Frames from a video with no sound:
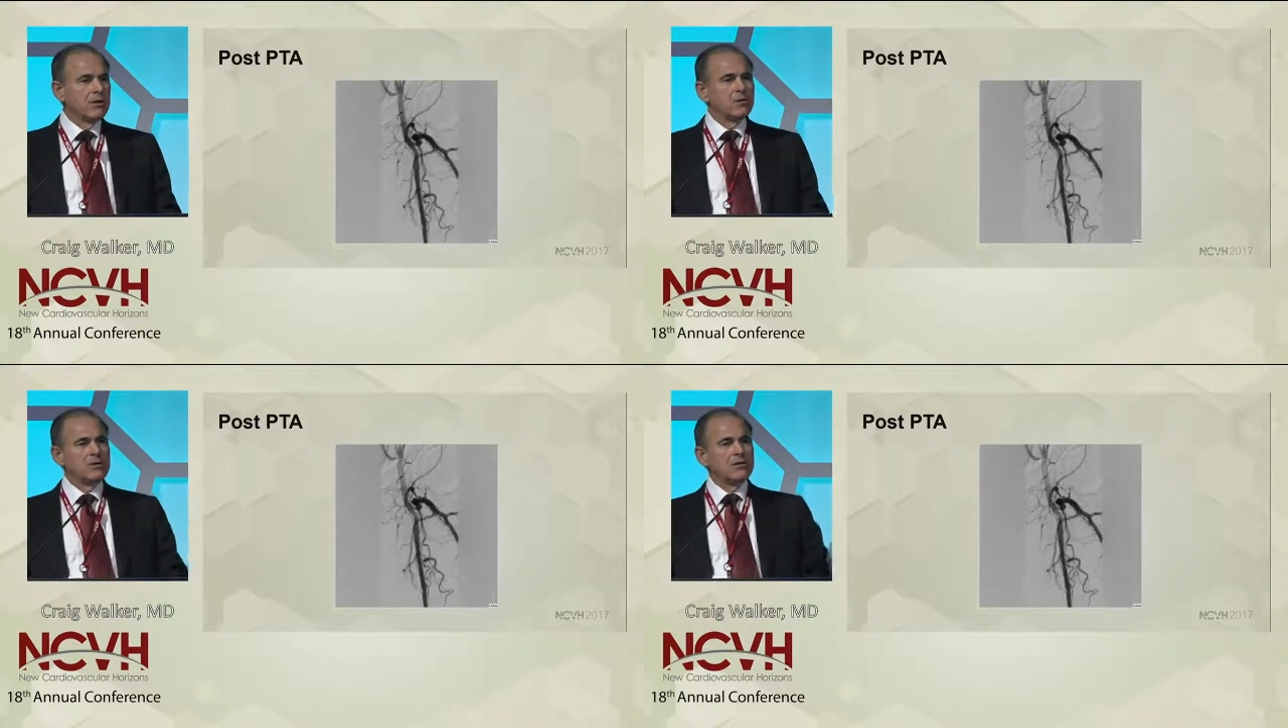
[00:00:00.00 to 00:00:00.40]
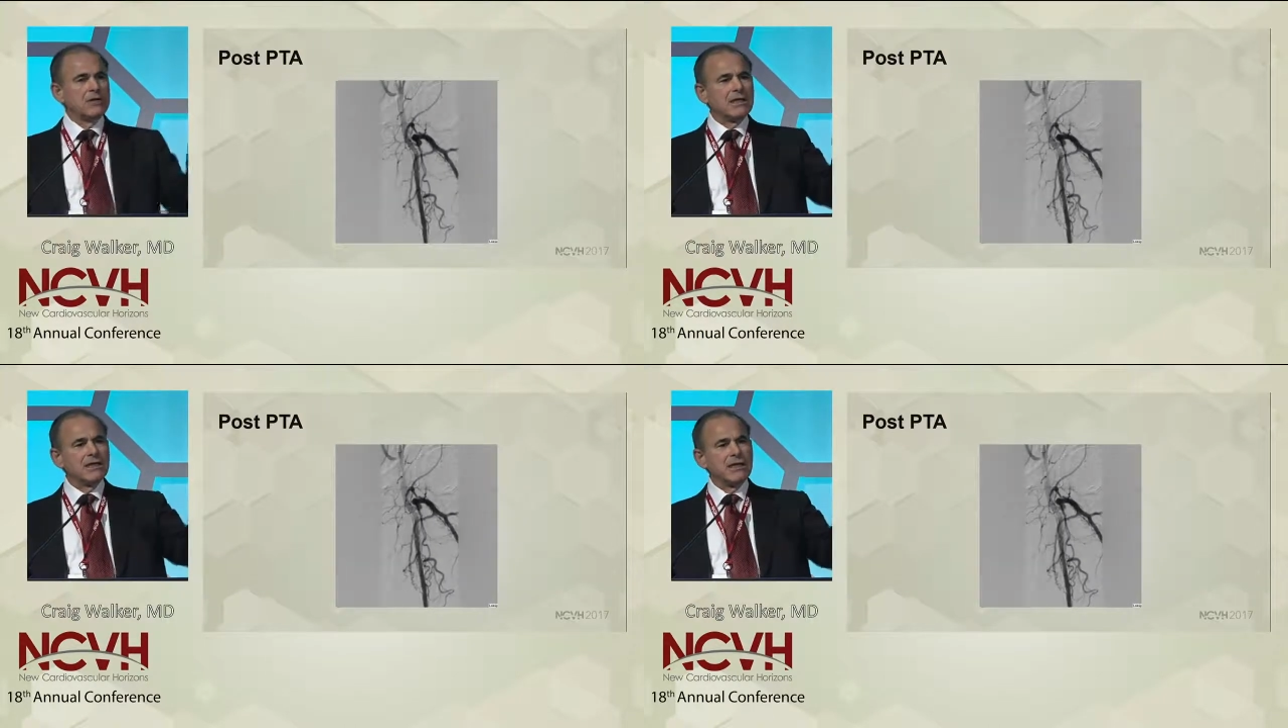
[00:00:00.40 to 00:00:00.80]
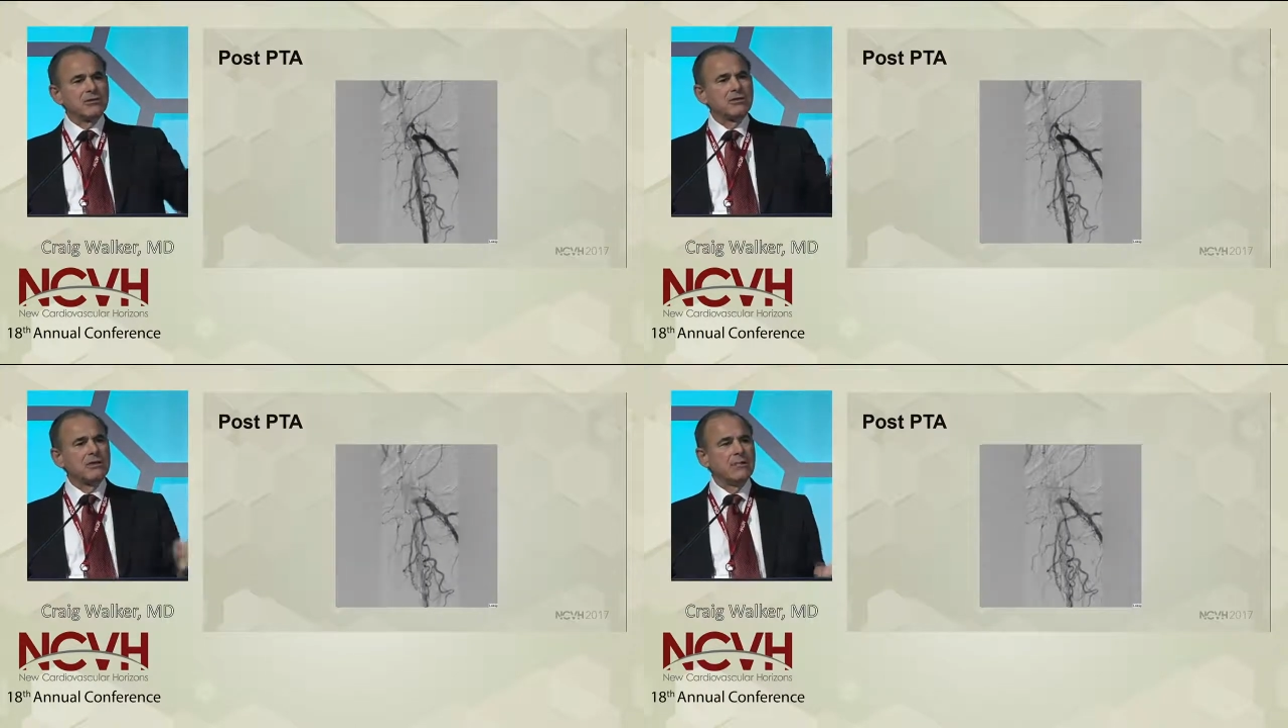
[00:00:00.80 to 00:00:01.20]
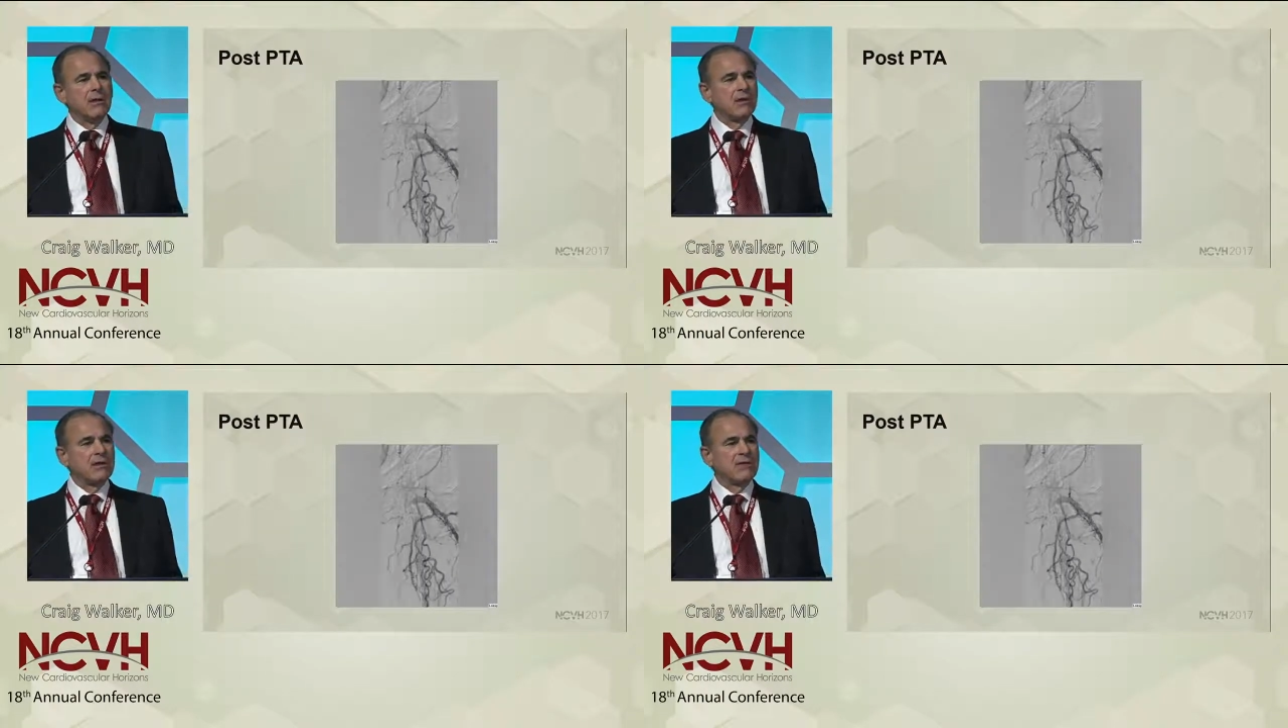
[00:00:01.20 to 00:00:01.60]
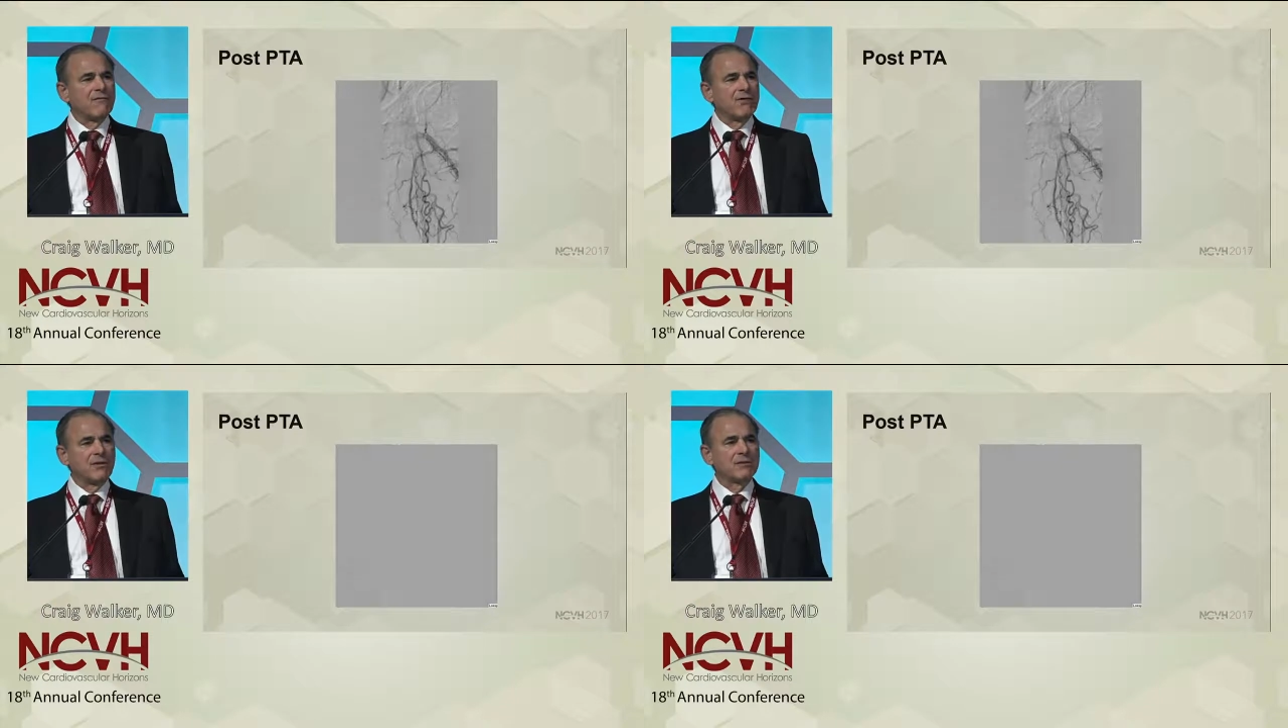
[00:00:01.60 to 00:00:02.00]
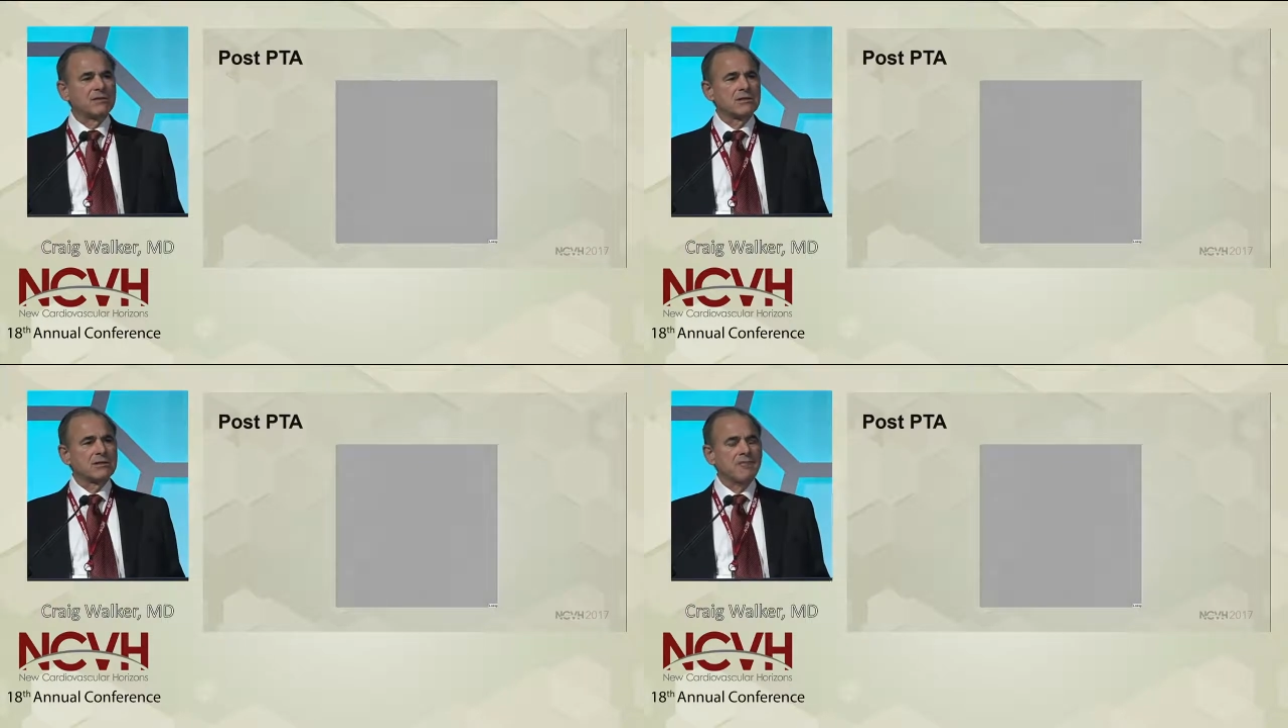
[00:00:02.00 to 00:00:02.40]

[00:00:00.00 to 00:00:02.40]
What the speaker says: was to look at laser debulking first,